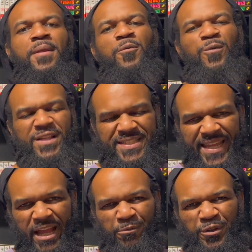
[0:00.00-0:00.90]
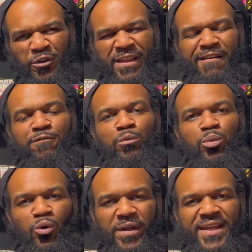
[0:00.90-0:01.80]
Once again, we know that
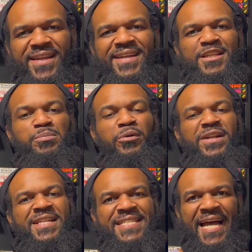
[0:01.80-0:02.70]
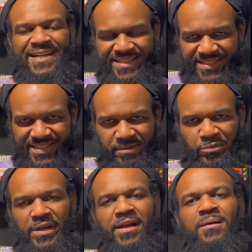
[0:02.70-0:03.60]
Fubuki is pretty talented
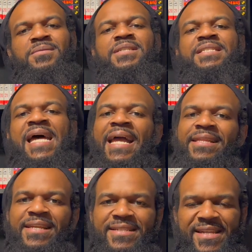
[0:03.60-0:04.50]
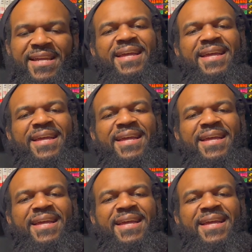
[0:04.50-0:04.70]
when it comes to tactics.